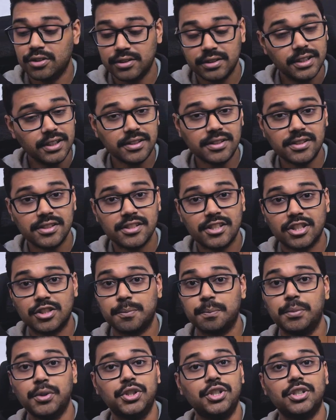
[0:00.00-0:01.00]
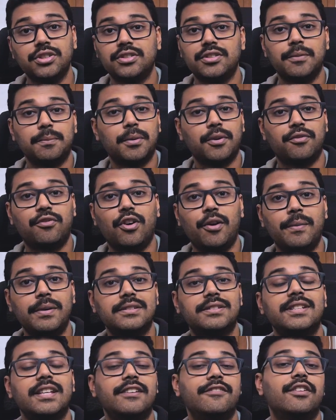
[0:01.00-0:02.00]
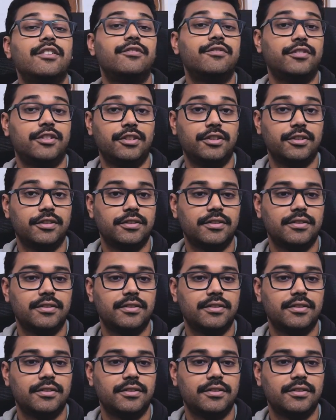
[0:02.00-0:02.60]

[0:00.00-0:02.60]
this just pushes the performance even further.